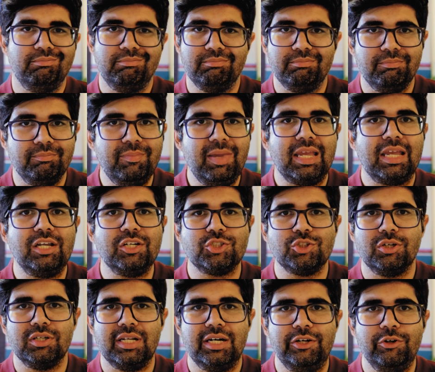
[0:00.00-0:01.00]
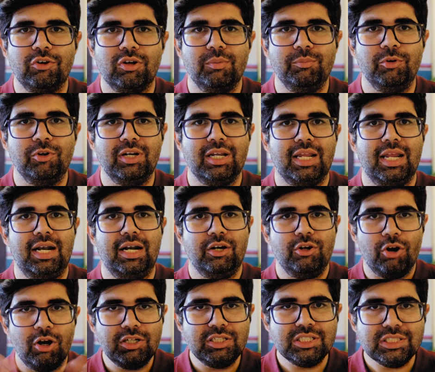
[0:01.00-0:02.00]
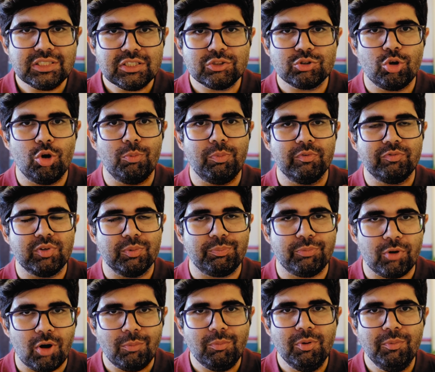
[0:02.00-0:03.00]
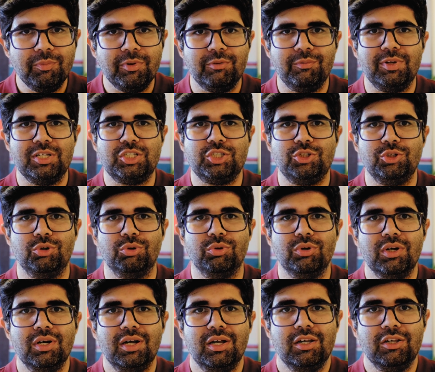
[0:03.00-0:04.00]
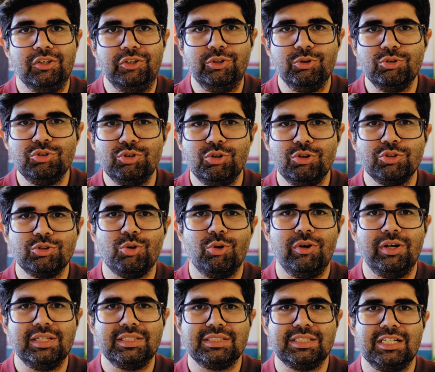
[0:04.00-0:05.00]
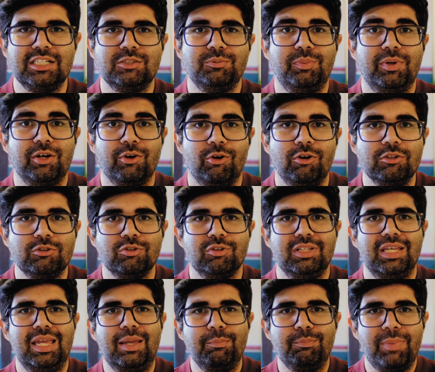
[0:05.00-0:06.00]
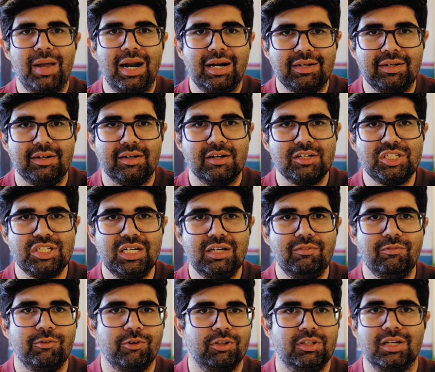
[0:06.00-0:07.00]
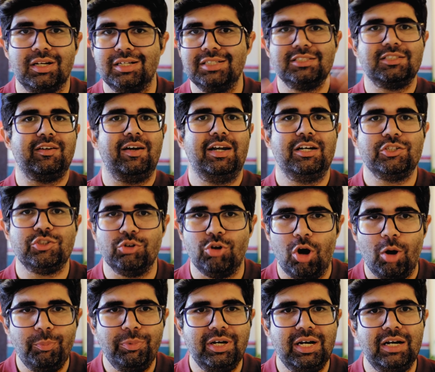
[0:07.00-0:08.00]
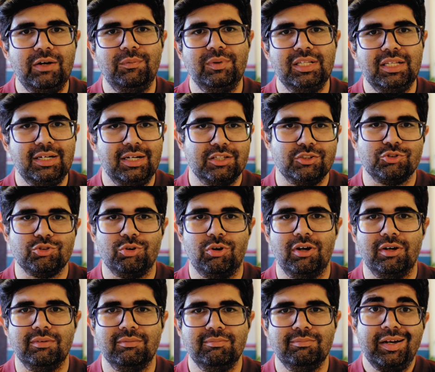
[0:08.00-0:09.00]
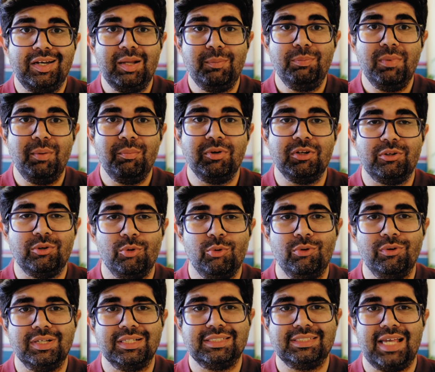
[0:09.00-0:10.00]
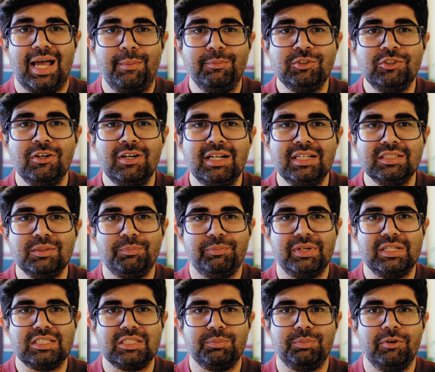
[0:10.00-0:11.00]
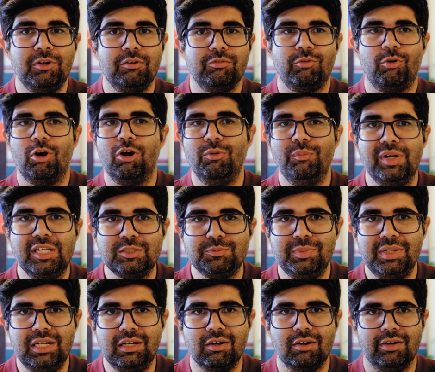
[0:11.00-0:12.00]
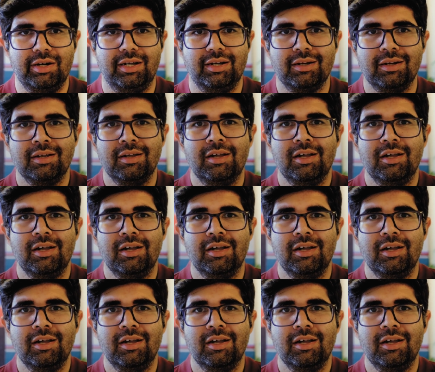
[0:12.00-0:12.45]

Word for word: making sure that you communicate not just the scope of the problem in which you use those coding skills, but also the impact it achieved or the constraints you operate within and so on. Tip number 2 is Amazon has a principle of always be learning.